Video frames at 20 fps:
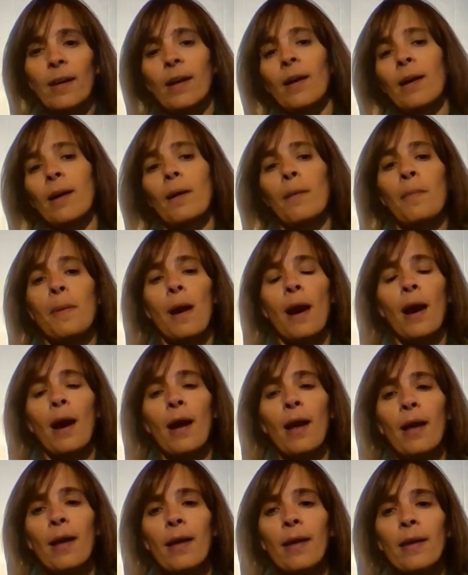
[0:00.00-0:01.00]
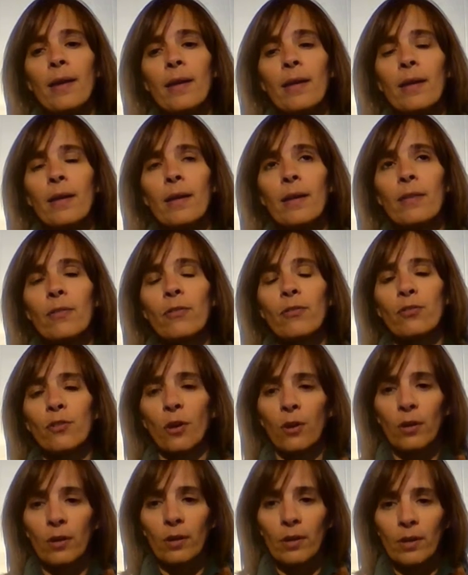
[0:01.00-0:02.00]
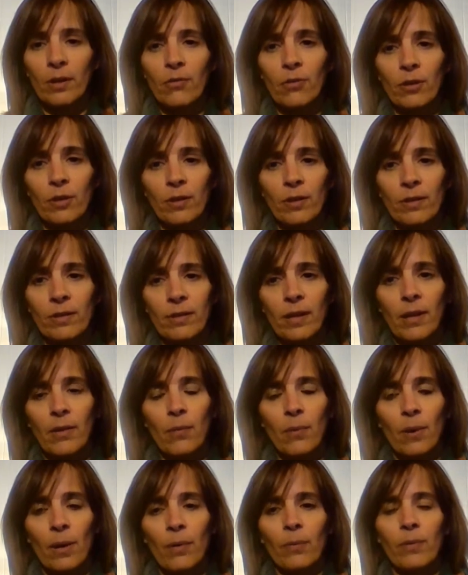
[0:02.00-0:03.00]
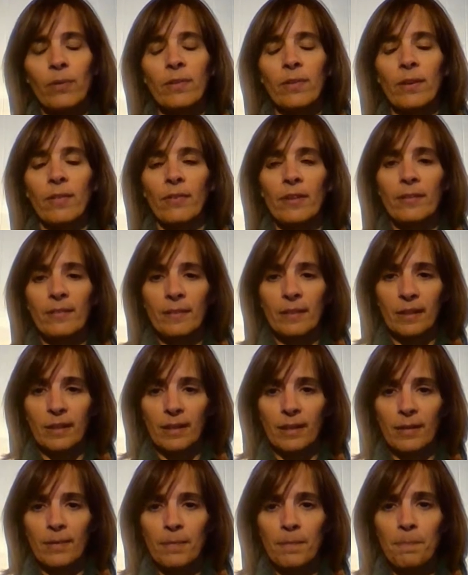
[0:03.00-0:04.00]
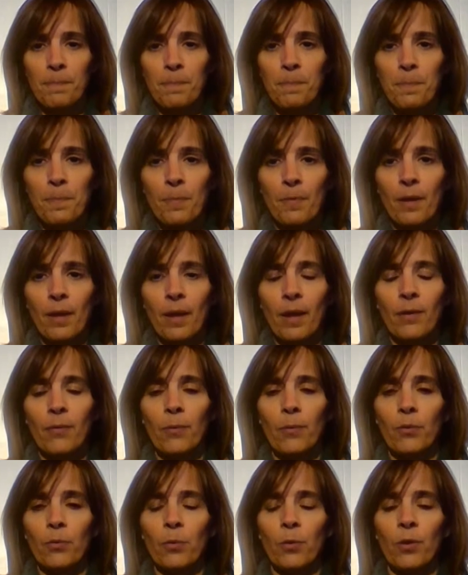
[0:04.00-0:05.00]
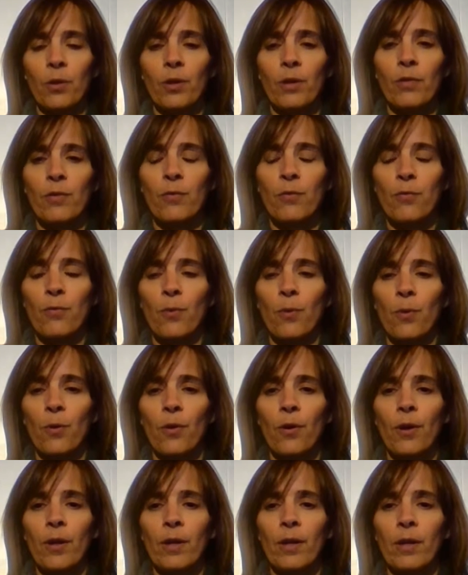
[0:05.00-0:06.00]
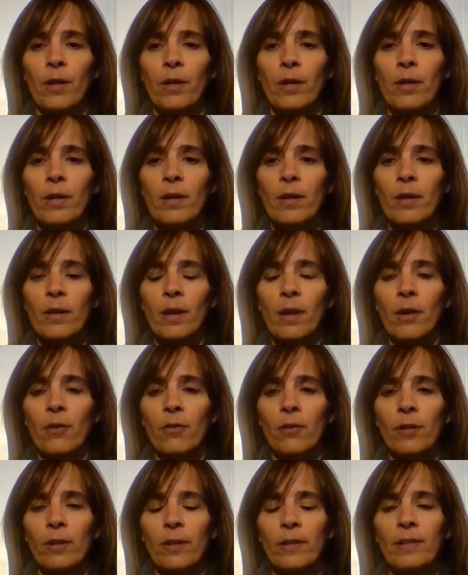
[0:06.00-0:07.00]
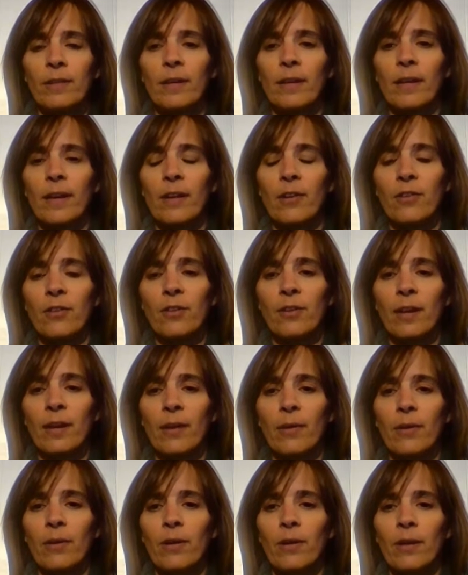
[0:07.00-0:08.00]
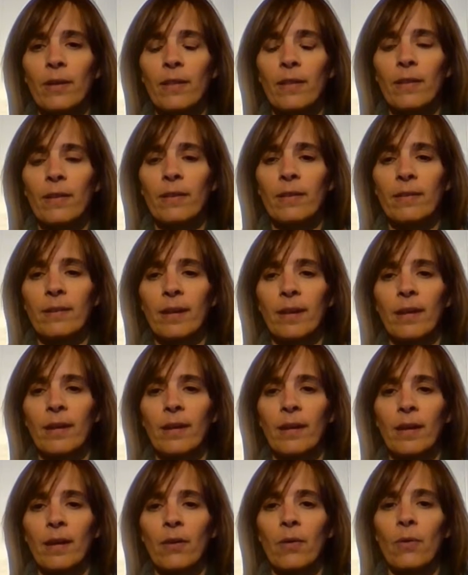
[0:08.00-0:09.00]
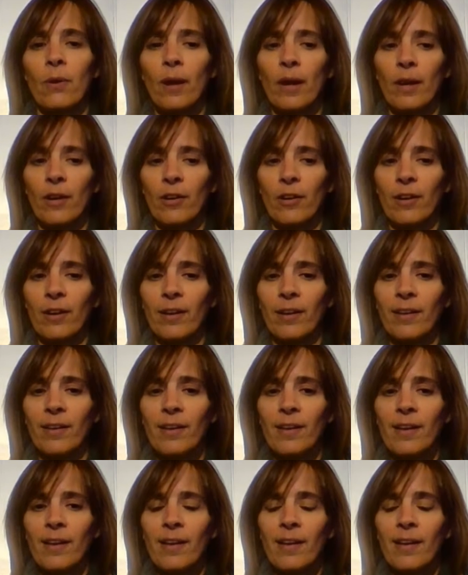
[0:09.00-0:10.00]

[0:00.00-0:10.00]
Um, I started in real estate when I was 17. I was working for a, a real estate agent down in the San Diego area